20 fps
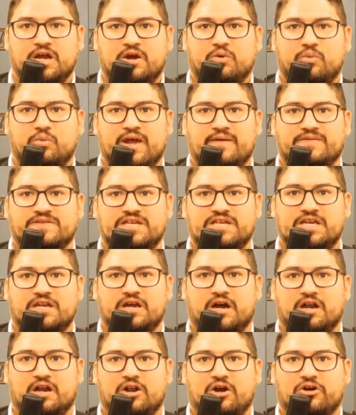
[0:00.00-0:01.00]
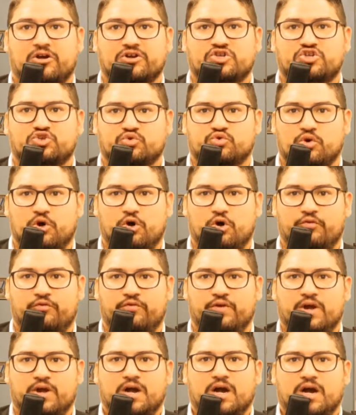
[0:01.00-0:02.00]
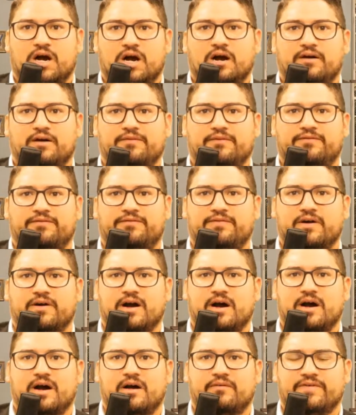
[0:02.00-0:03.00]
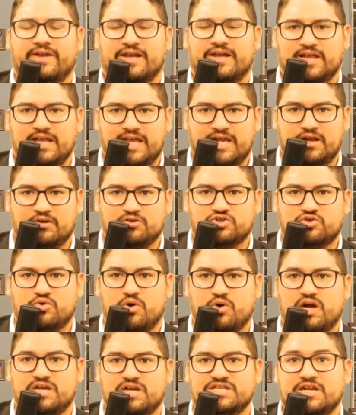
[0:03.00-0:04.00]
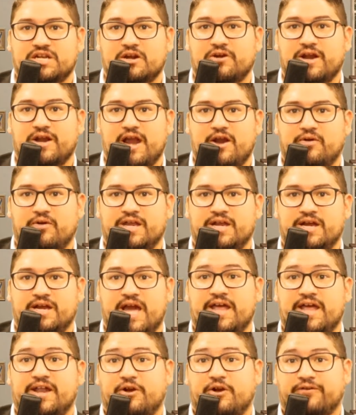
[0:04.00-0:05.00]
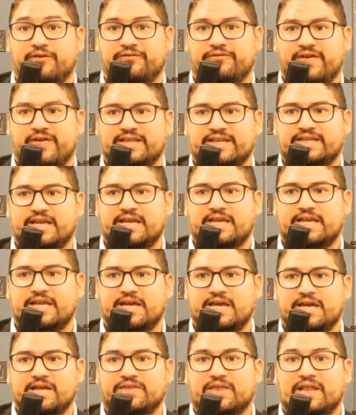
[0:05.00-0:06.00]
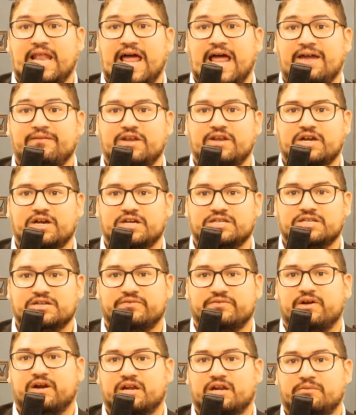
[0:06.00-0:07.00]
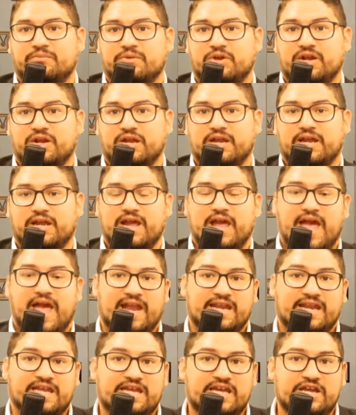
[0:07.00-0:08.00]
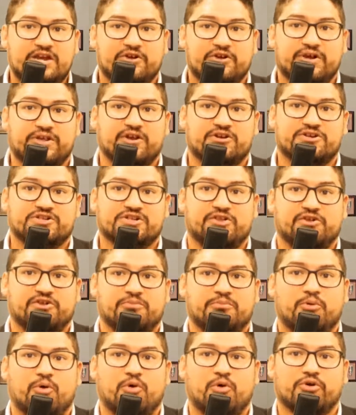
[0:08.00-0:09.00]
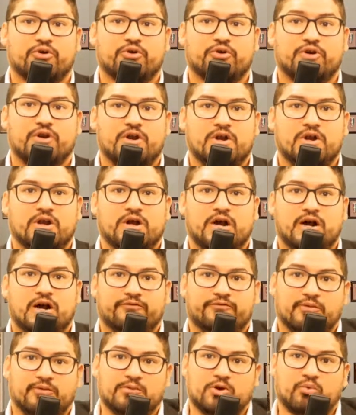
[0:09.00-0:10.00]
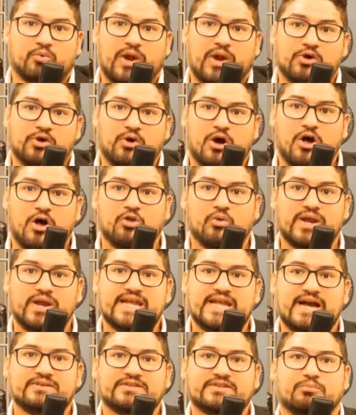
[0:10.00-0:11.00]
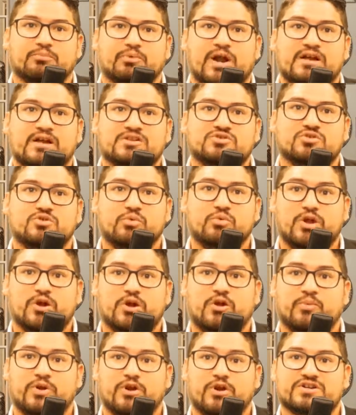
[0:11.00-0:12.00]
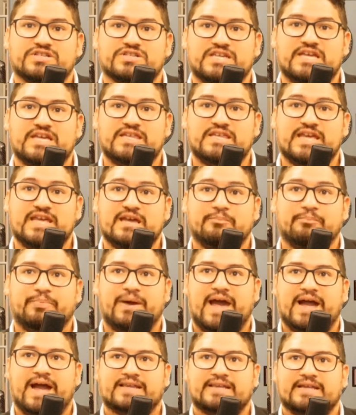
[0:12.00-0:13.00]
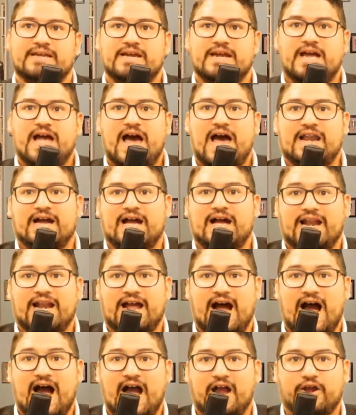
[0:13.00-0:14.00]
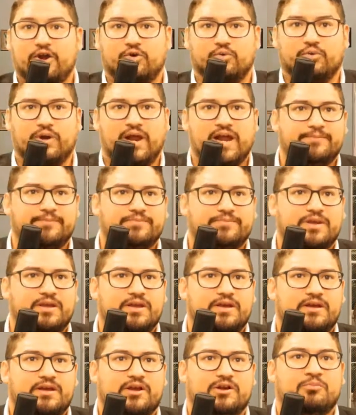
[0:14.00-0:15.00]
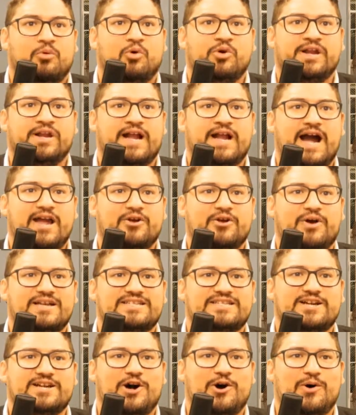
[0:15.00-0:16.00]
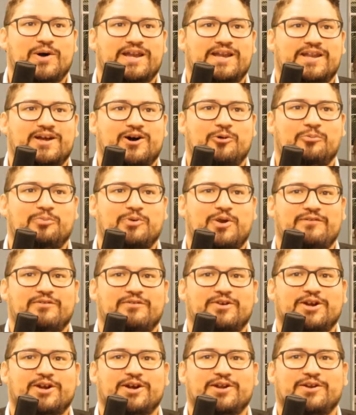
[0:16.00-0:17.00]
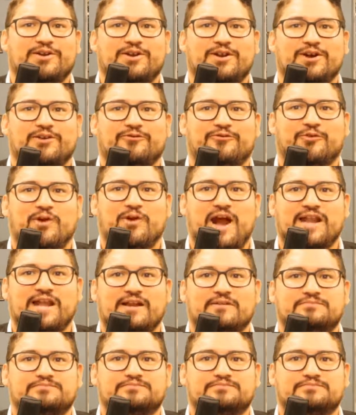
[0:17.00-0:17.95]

We have seen a large trove of illegals crossing our area and are affecting the livelihoods of our community. And here in our southern border, from Laredo all the way down to Brownsville, we are seeing the impact at a higher rate. Good morning, Gallo. How's it going? Hope you have a good Friday.